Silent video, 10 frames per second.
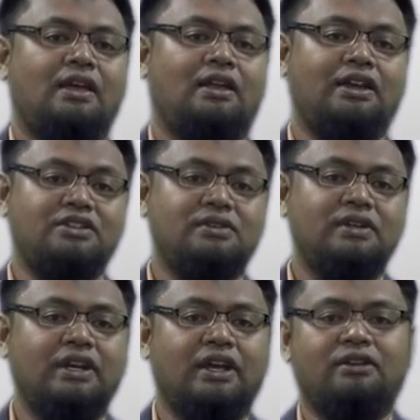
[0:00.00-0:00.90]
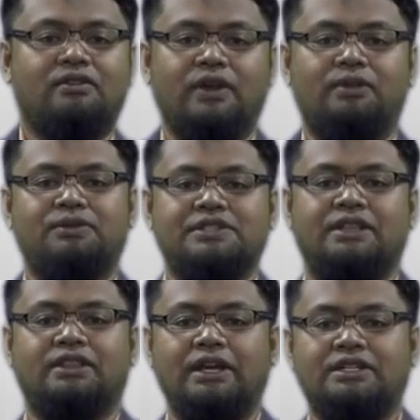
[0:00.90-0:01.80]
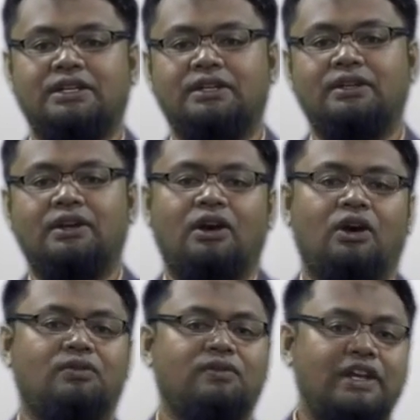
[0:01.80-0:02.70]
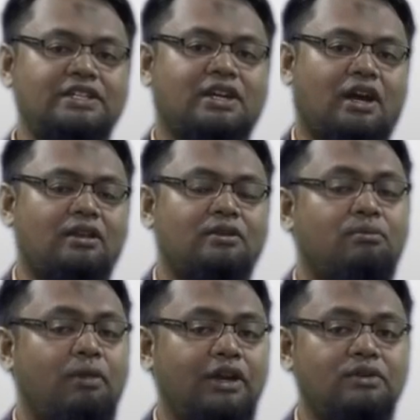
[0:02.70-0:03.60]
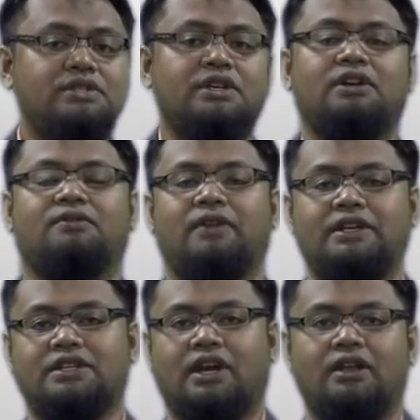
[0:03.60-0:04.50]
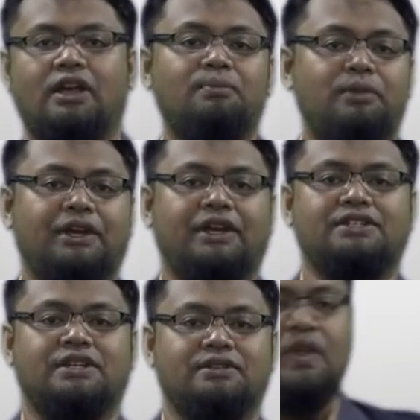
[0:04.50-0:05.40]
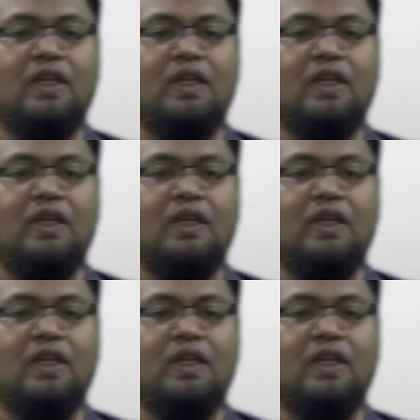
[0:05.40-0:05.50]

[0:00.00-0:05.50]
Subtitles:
Lecturer can create presentation or flashcard by using a flashcard application.